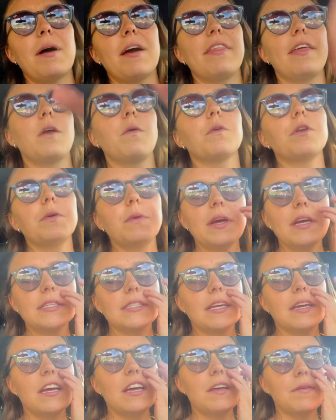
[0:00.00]
I think we're doing
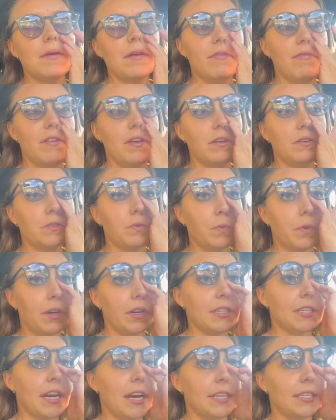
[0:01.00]
some field work
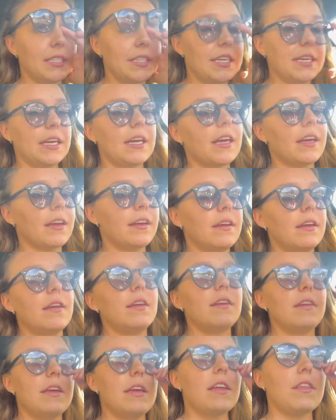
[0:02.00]
testing
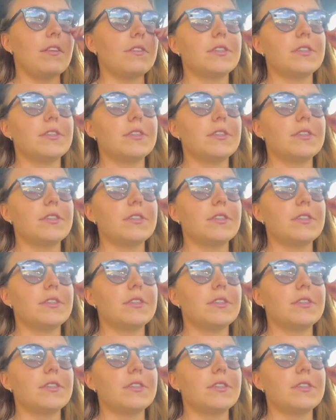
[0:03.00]
either